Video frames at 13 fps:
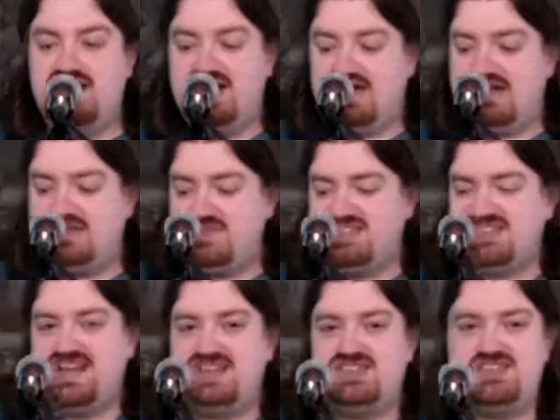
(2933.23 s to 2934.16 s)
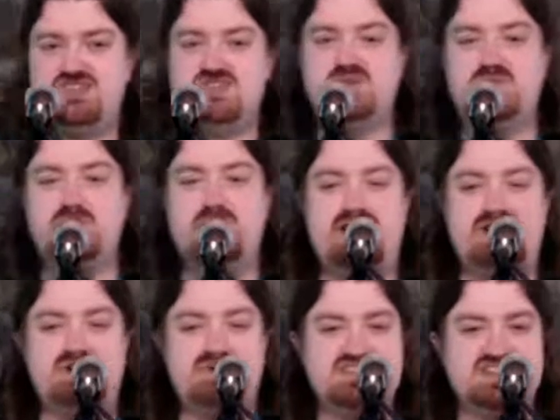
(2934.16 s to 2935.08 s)
I always like to
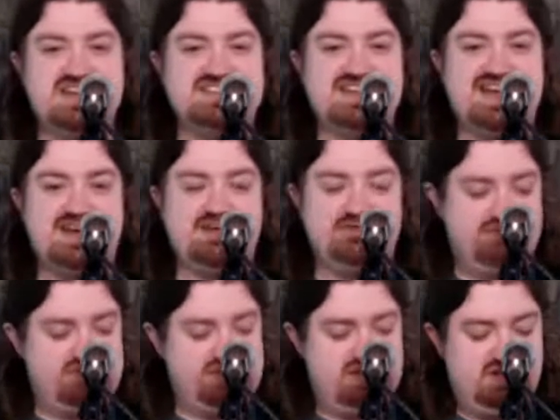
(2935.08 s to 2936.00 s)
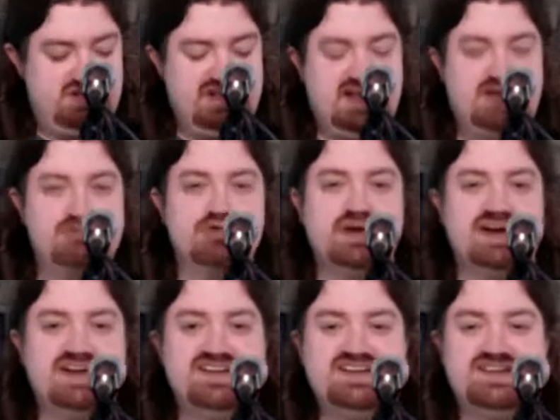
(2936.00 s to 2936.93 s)
have, a lot of
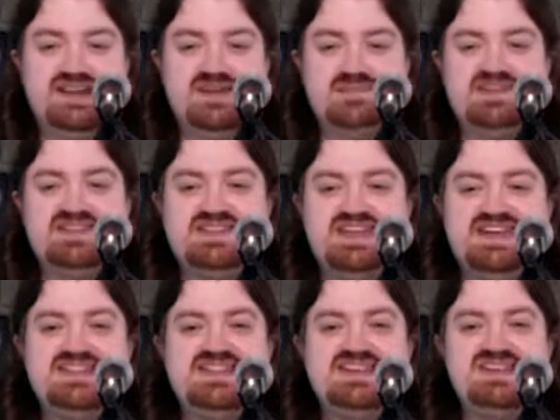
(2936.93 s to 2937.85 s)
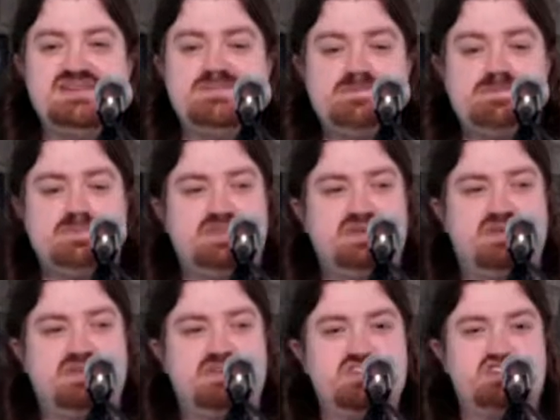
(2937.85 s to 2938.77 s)
variety in it. But lately, there
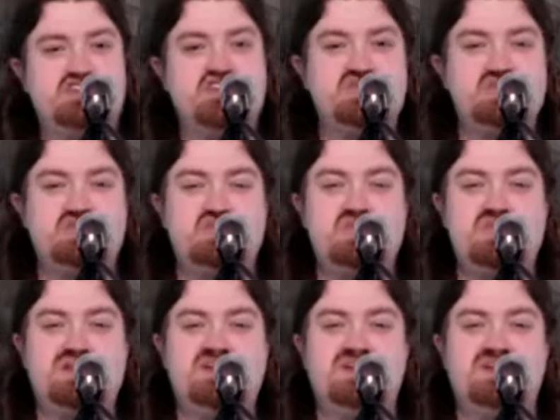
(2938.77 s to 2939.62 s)
are two